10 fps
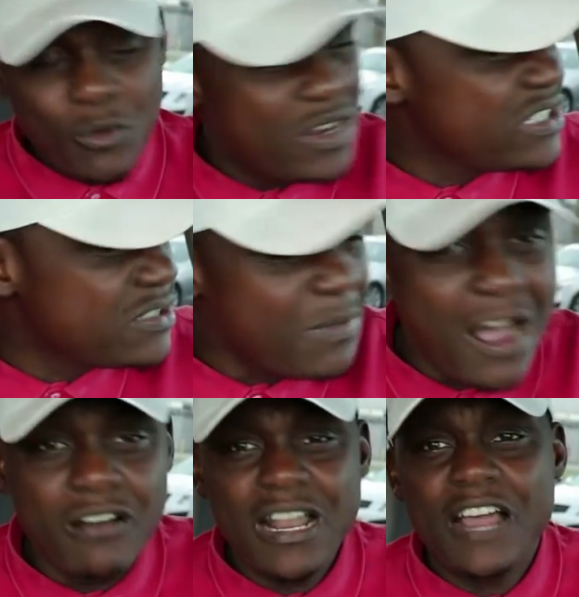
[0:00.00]
What a
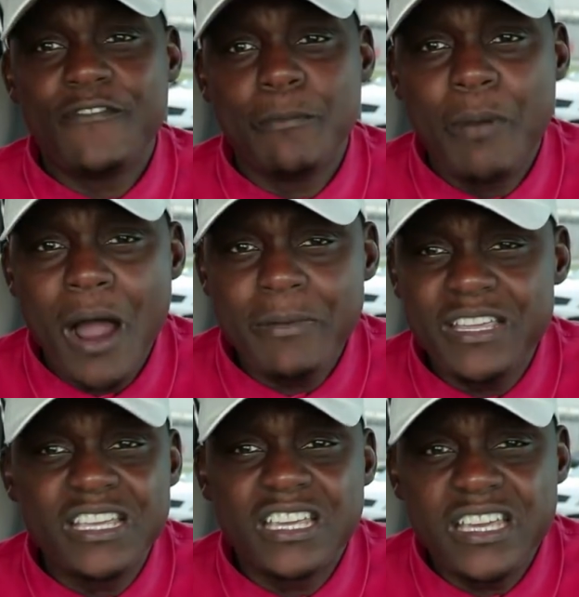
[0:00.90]
small like for
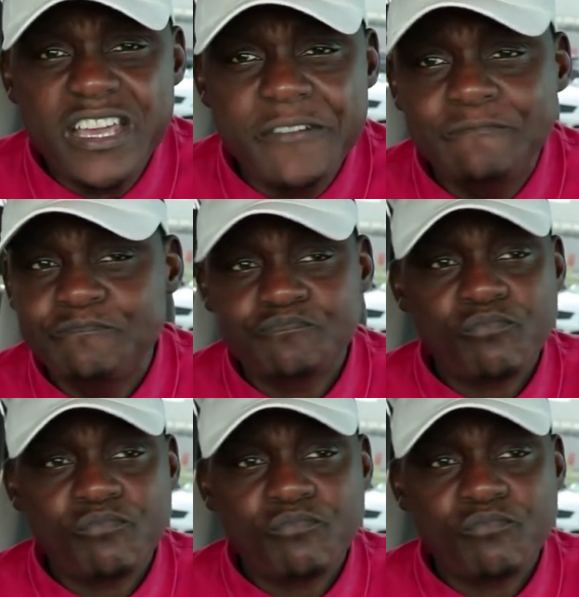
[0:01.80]
Bobby and Ken?